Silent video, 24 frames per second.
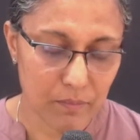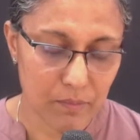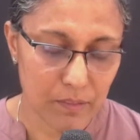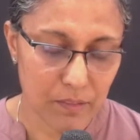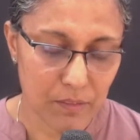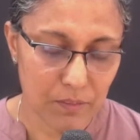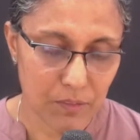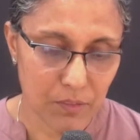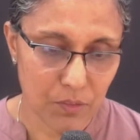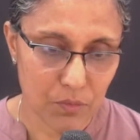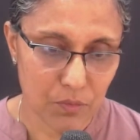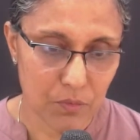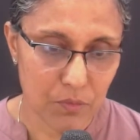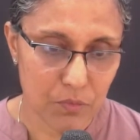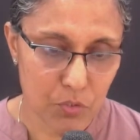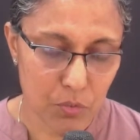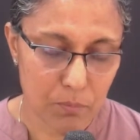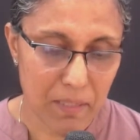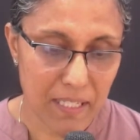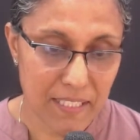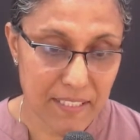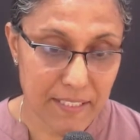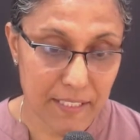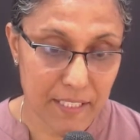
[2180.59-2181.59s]
uh you know
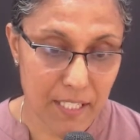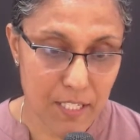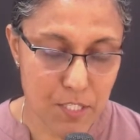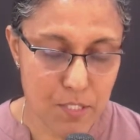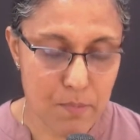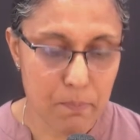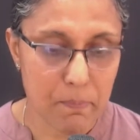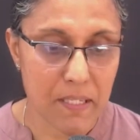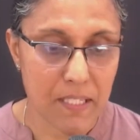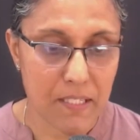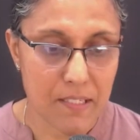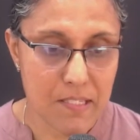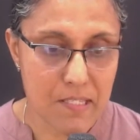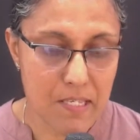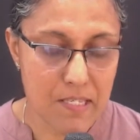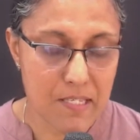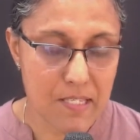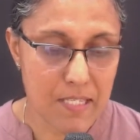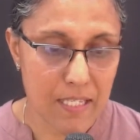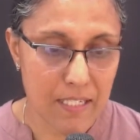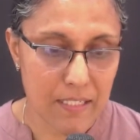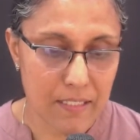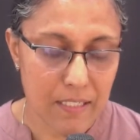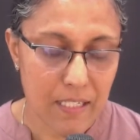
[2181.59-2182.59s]
traumatic experiences
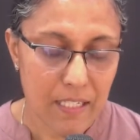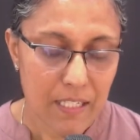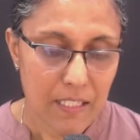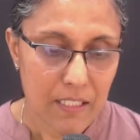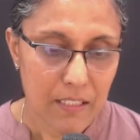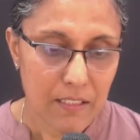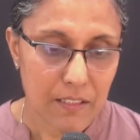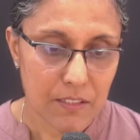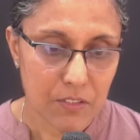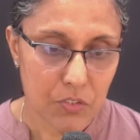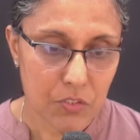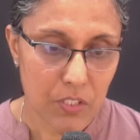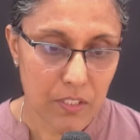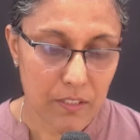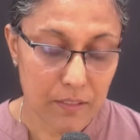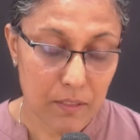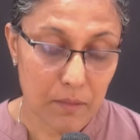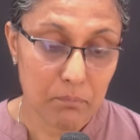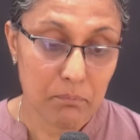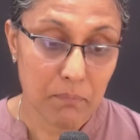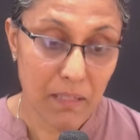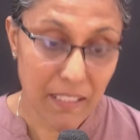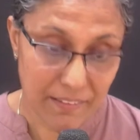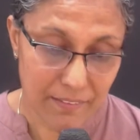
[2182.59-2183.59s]
that the
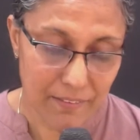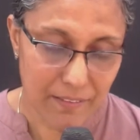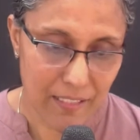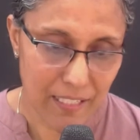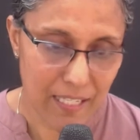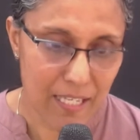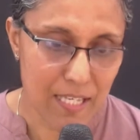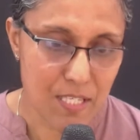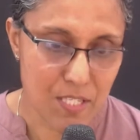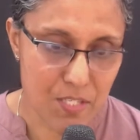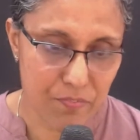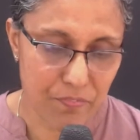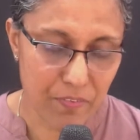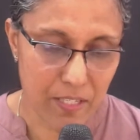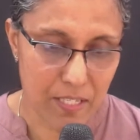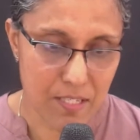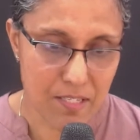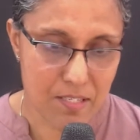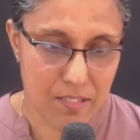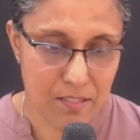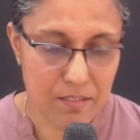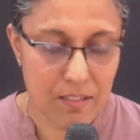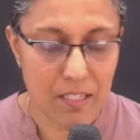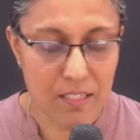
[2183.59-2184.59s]
the mother has
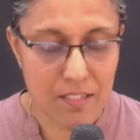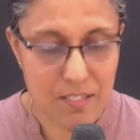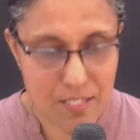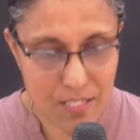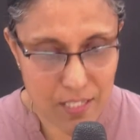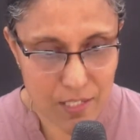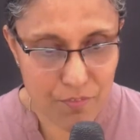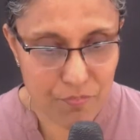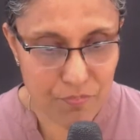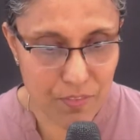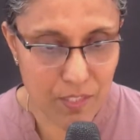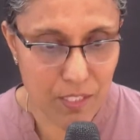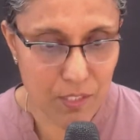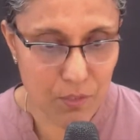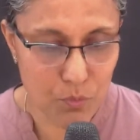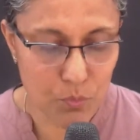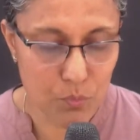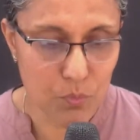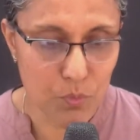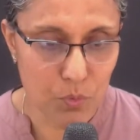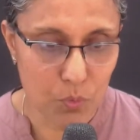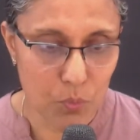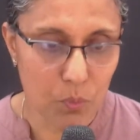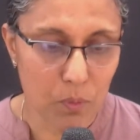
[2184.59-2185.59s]
faced that is if they
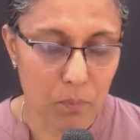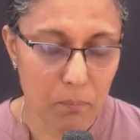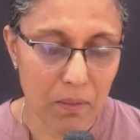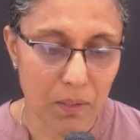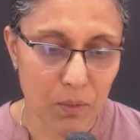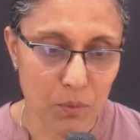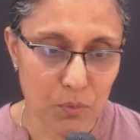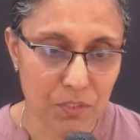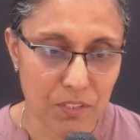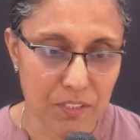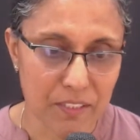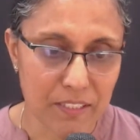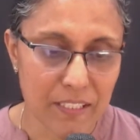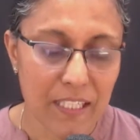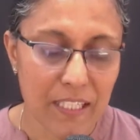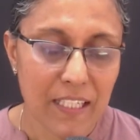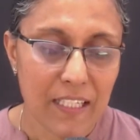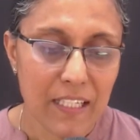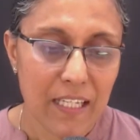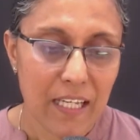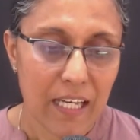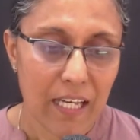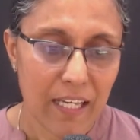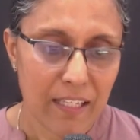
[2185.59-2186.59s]
do know about it
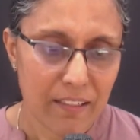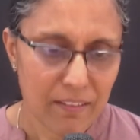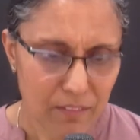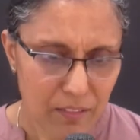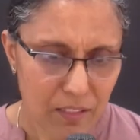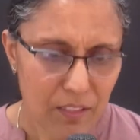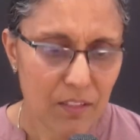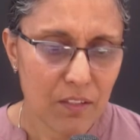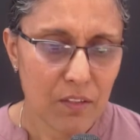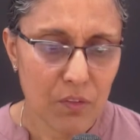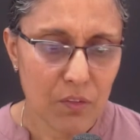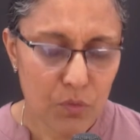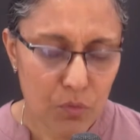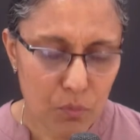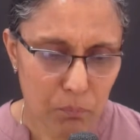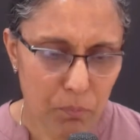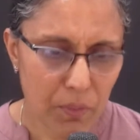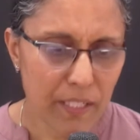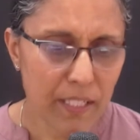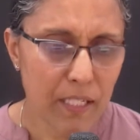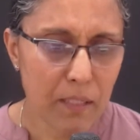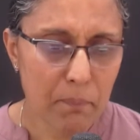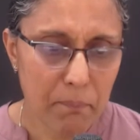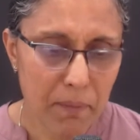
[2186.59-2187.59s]
and you know
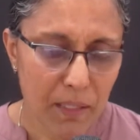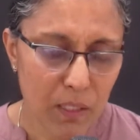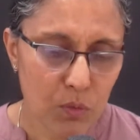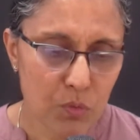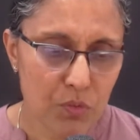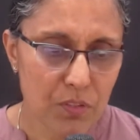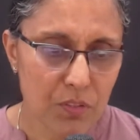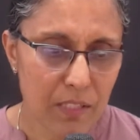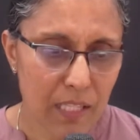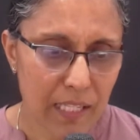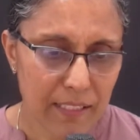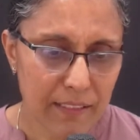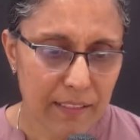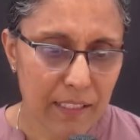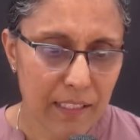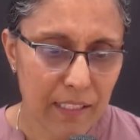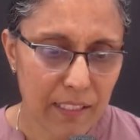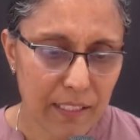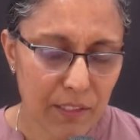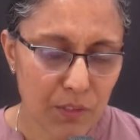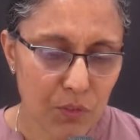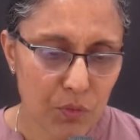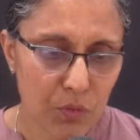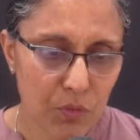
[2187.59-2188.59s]
bring about that
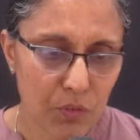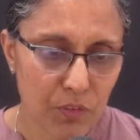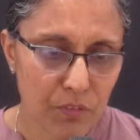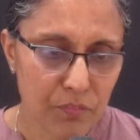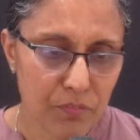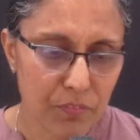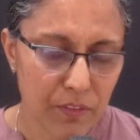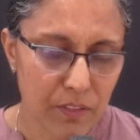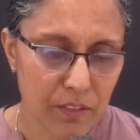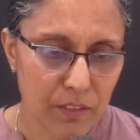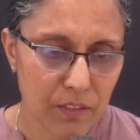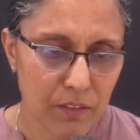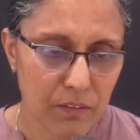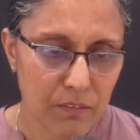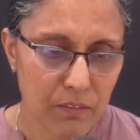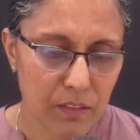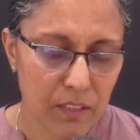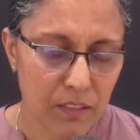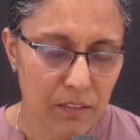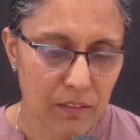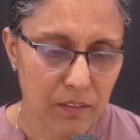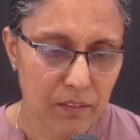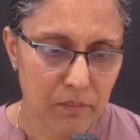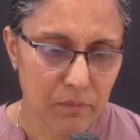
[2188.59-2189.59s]
kind of uh,
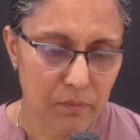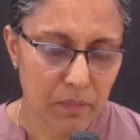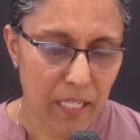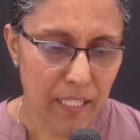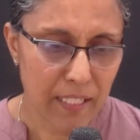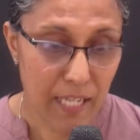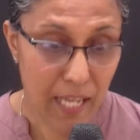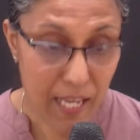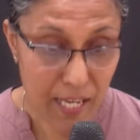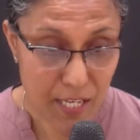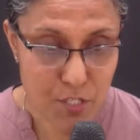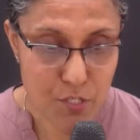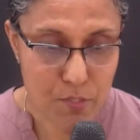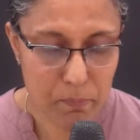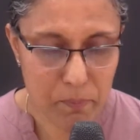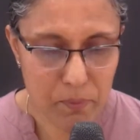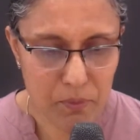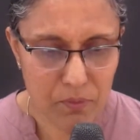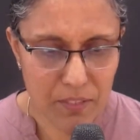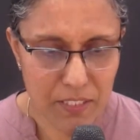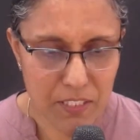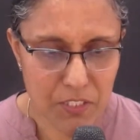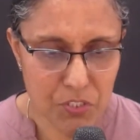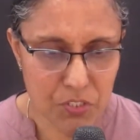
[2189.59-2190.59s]
uh, an
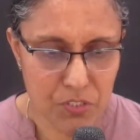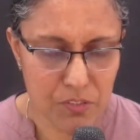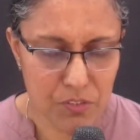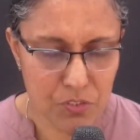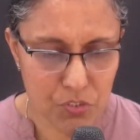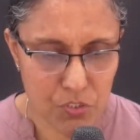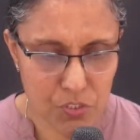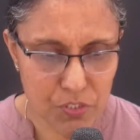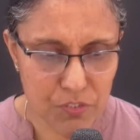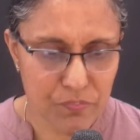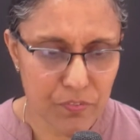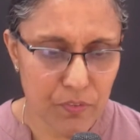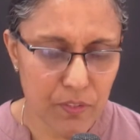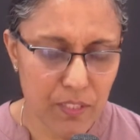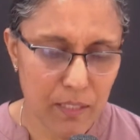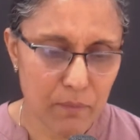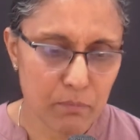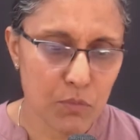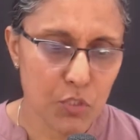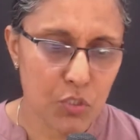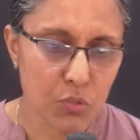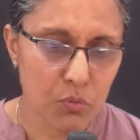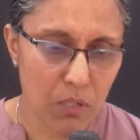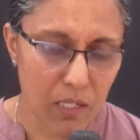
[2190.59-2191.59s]
exploration just for
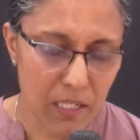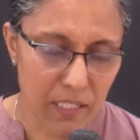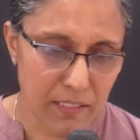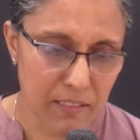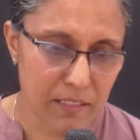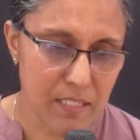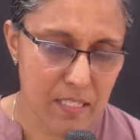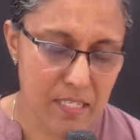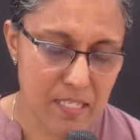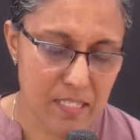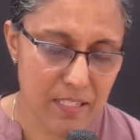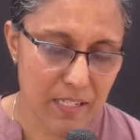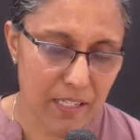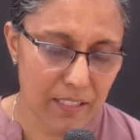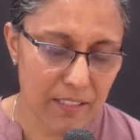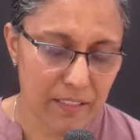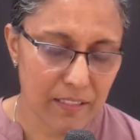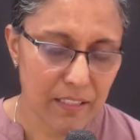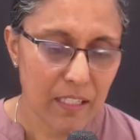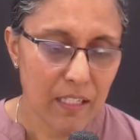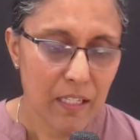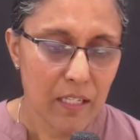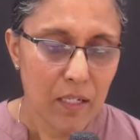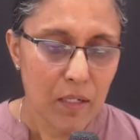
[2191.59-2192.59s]
them to
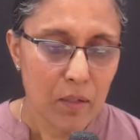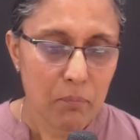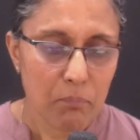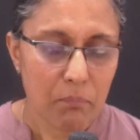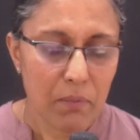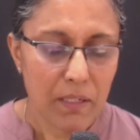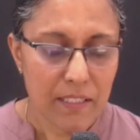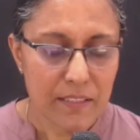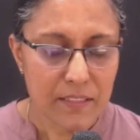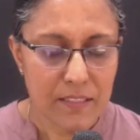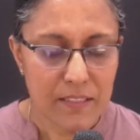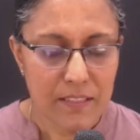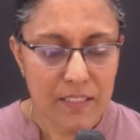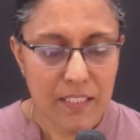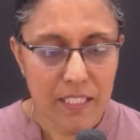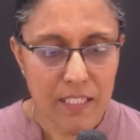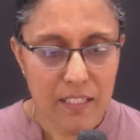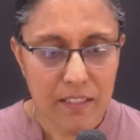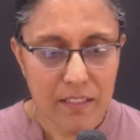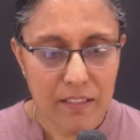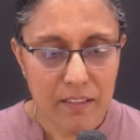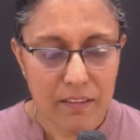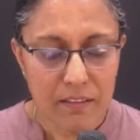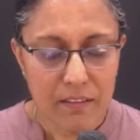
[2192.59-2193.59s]
understand but
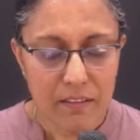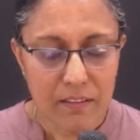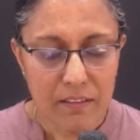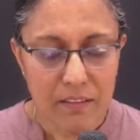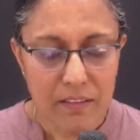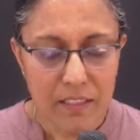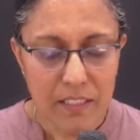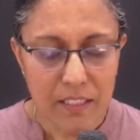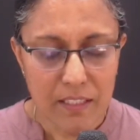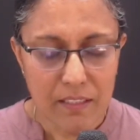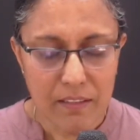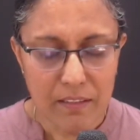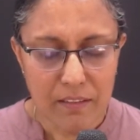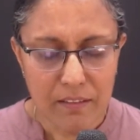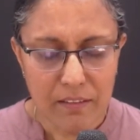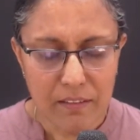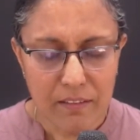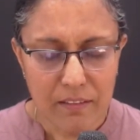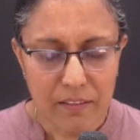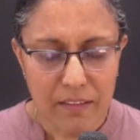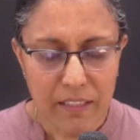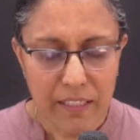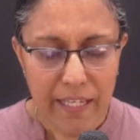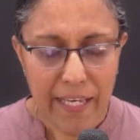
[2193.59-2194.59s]
the the
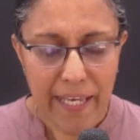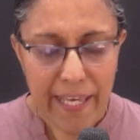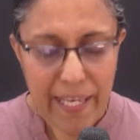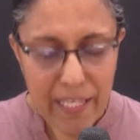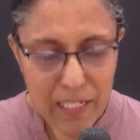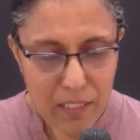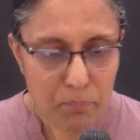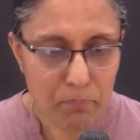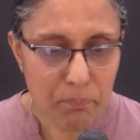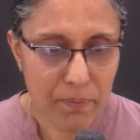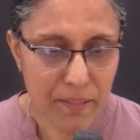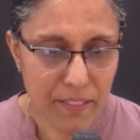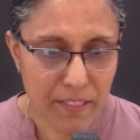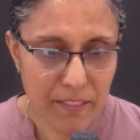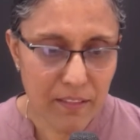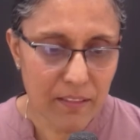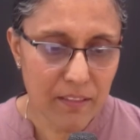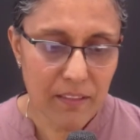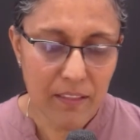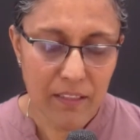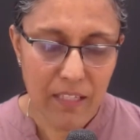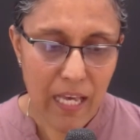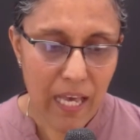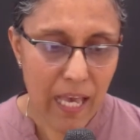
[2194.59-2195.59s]
uh,
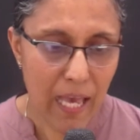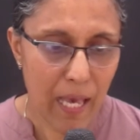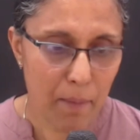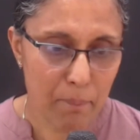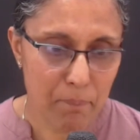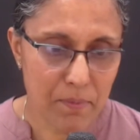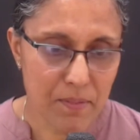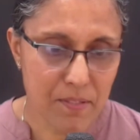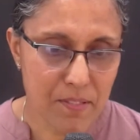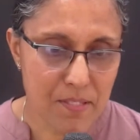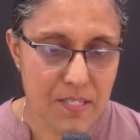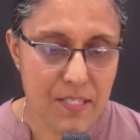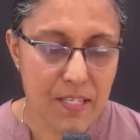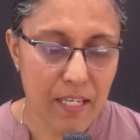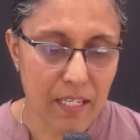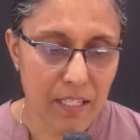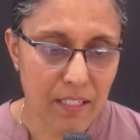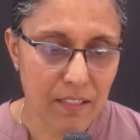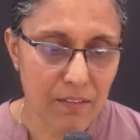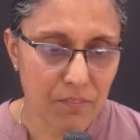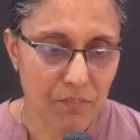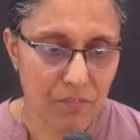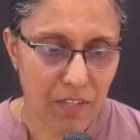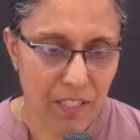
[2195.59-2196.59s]
helping happens
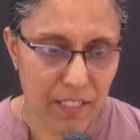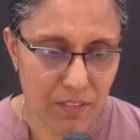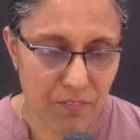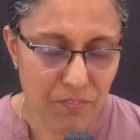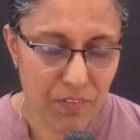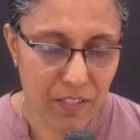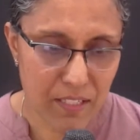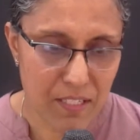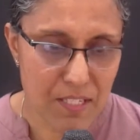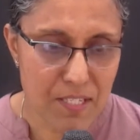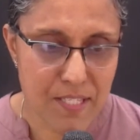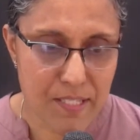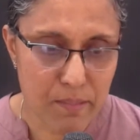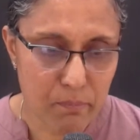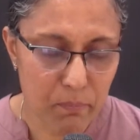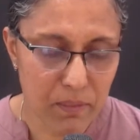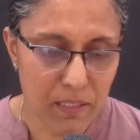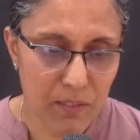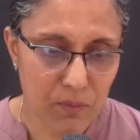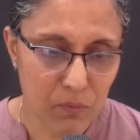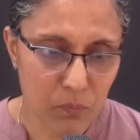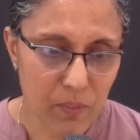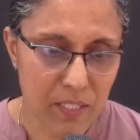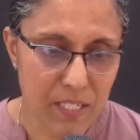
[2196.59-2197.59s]
in very very
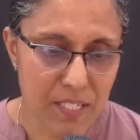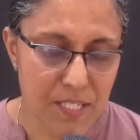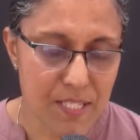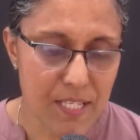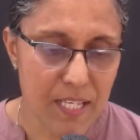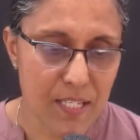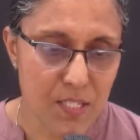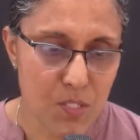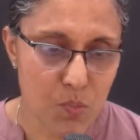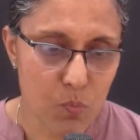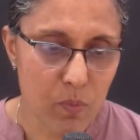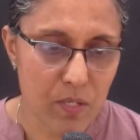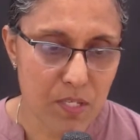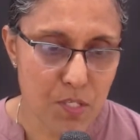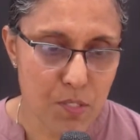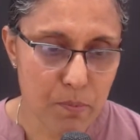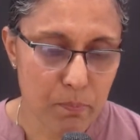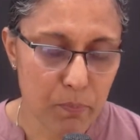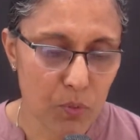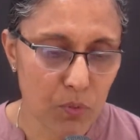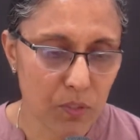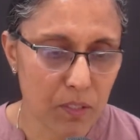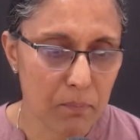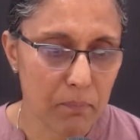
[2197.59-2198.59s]
similar ways as we
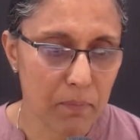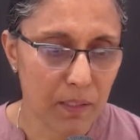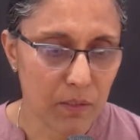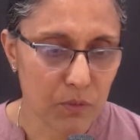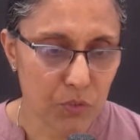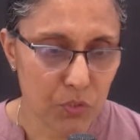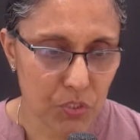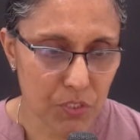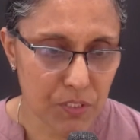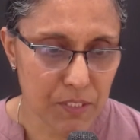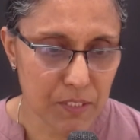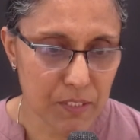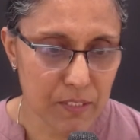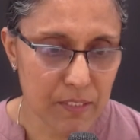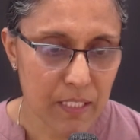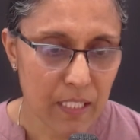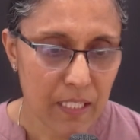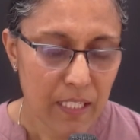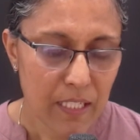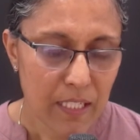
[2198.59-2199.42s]
spoke about just